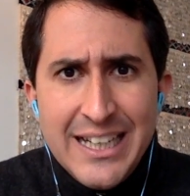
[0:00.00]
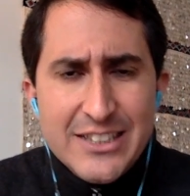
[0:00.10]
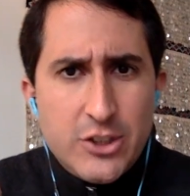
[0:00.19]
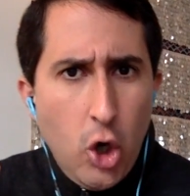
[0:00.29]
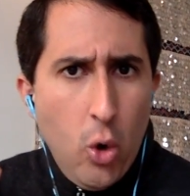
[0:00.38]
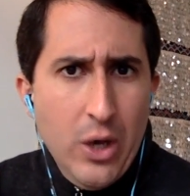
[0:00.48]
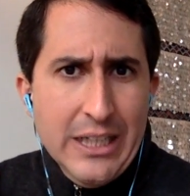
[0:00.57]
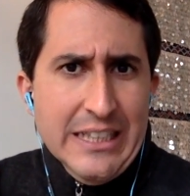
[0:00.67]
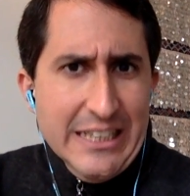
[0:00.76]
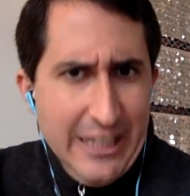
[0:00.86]
And so
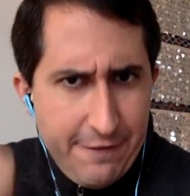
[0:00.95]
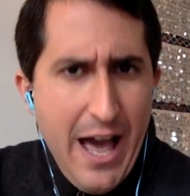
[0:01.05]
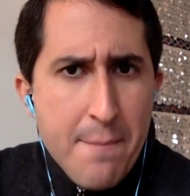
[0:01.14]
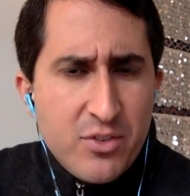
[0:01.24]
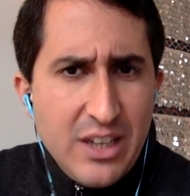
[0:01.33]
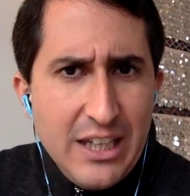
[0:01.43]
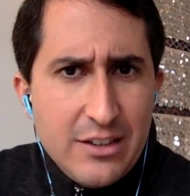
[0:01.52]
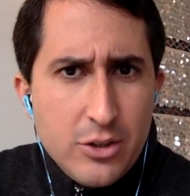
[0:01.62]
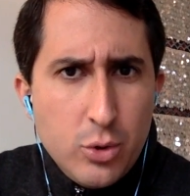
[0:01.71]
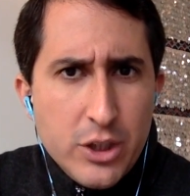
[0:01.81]
if I'm saying
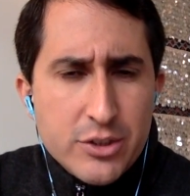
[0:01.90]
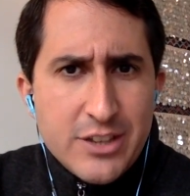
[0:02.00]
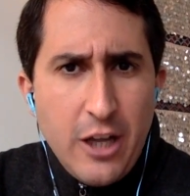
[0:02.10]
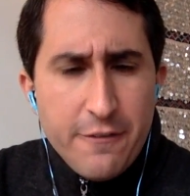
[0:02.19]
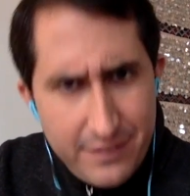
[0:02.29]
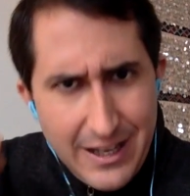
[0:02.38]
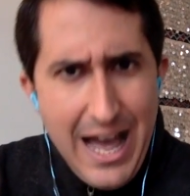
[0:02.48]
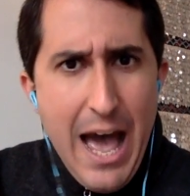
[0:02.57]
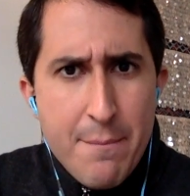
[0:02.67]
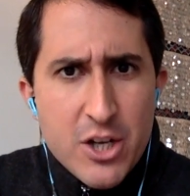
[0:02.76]
to do it yourself,
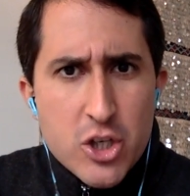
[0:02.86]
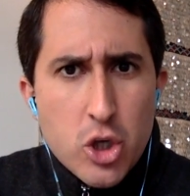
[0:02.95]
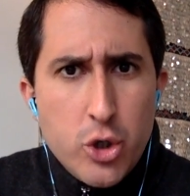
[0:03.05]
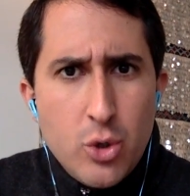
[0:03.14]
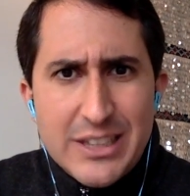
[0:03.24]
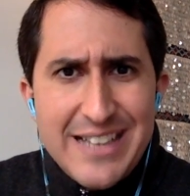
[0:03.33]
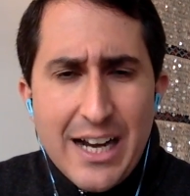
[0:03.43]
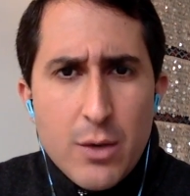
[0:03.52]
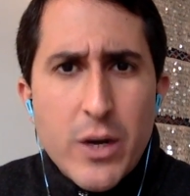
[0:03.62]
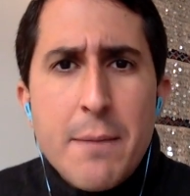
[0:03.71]
I'm going to show you
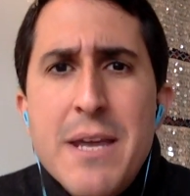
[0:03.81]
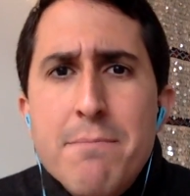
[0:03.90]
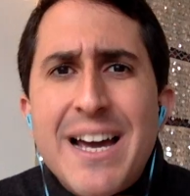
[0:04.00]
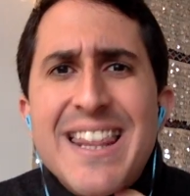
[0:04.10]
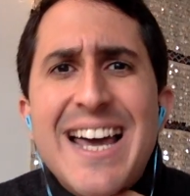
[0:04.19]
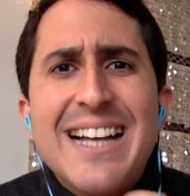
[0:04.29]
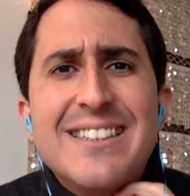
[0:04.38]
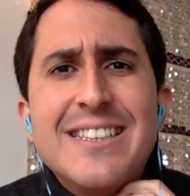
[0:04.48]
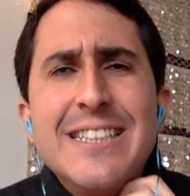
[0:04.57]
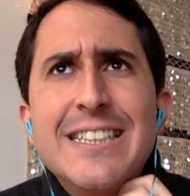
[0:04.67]
exactly what I mean by
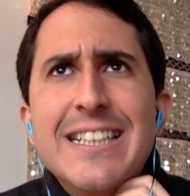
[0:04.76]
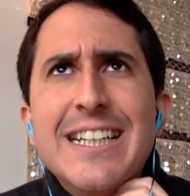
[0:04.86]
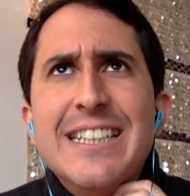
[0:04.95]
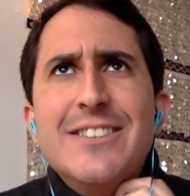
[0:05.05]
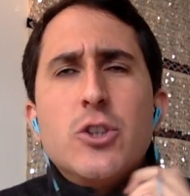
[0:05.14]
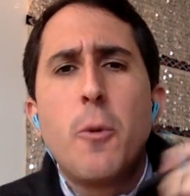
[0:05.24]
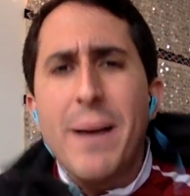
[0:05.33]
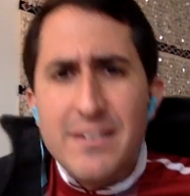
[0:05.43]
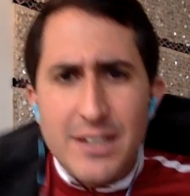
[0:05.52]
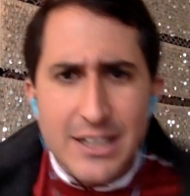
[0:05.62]
that. And so
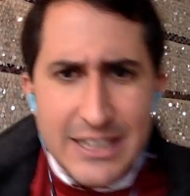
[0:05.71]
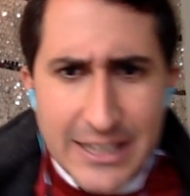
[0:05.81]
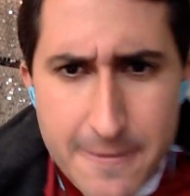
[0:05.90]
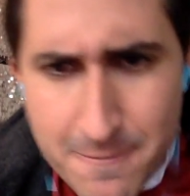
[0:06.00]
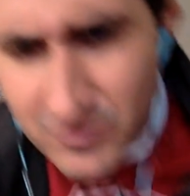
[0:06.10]
basically,